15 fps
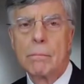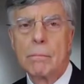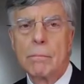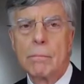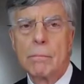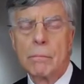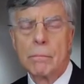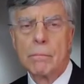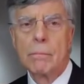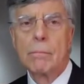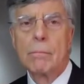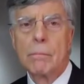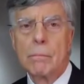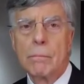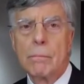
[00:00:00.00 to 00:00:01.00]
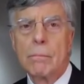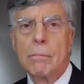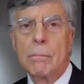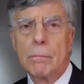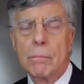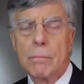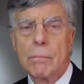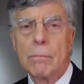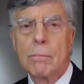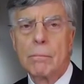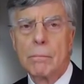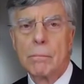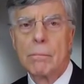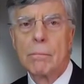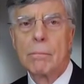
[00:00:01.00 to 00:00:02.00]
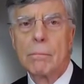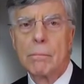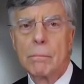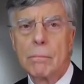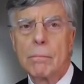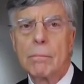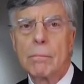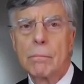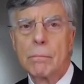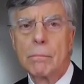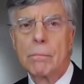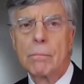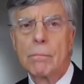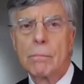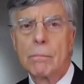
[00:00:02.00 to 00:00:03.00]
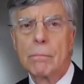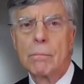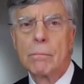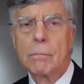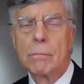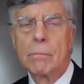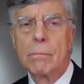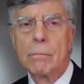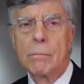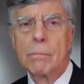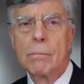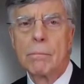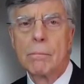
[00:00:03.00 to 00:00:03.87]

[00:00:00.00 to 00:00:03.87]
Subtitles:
This person isn't speaking.